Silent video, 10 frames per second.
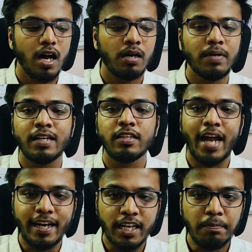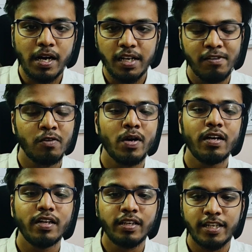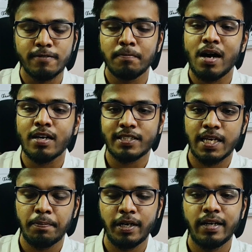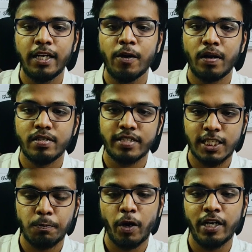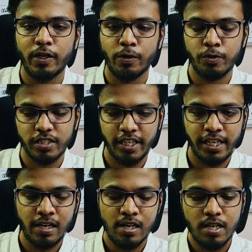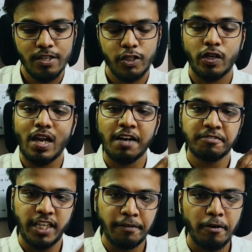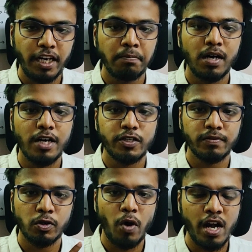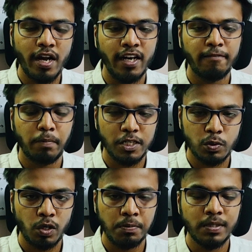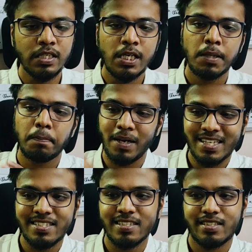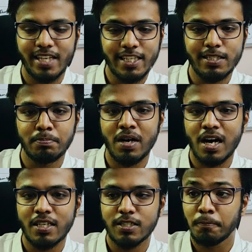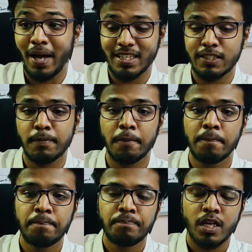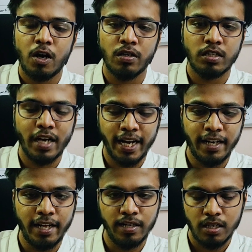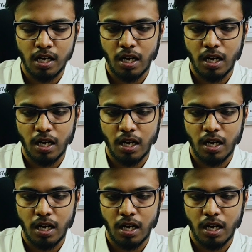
And the writing part, if you're wondering, is marked separately on a 6.0 scale. So you'll have 340 marks of the quantitative plus verbal, plus 6 marks maximum on the writing